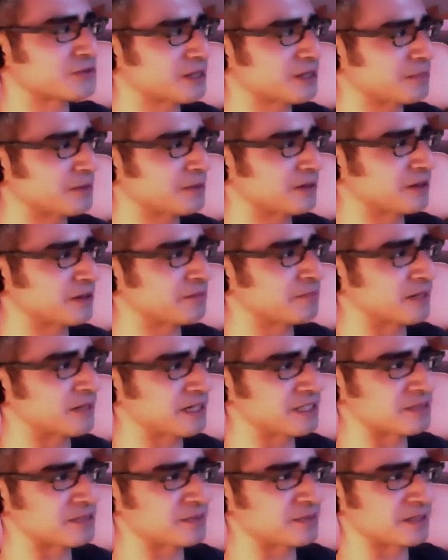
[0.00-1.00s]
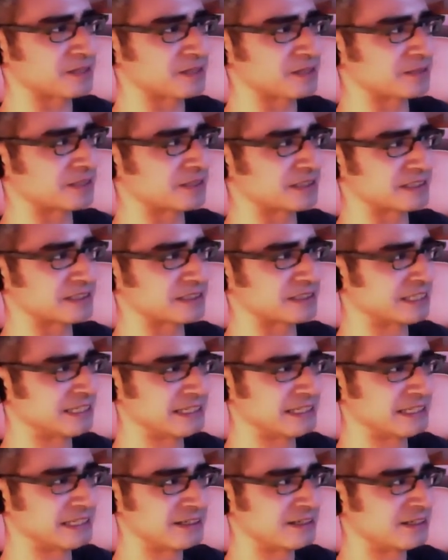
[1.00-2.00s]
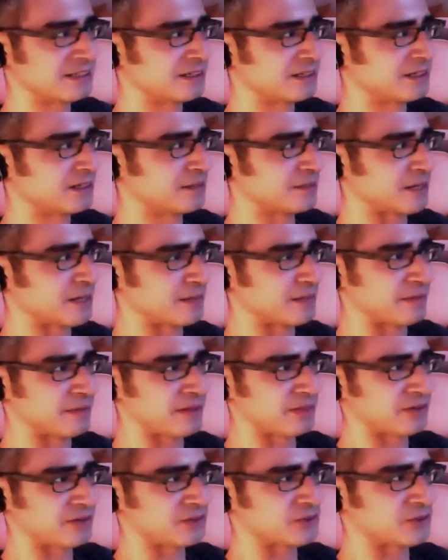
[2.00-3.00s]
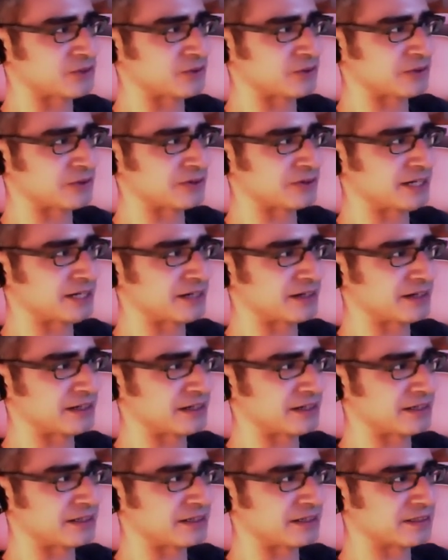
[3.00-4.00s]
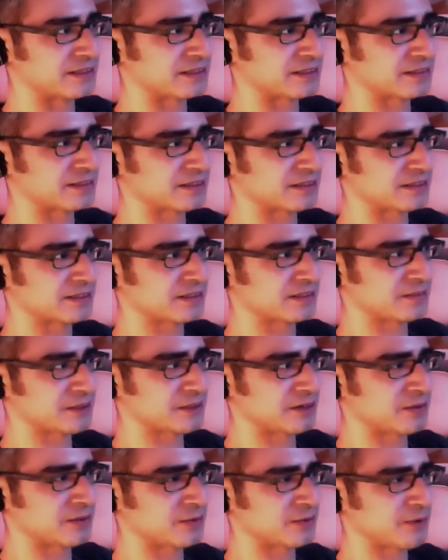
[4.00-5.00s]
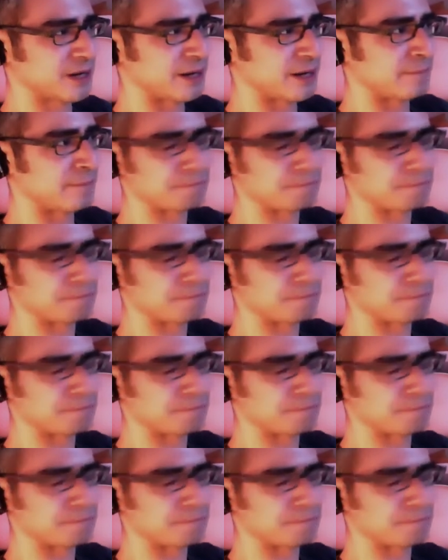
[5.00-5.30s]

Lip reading: up on the Buckets page, but it's about a month or 2 old now, and it's come a long way.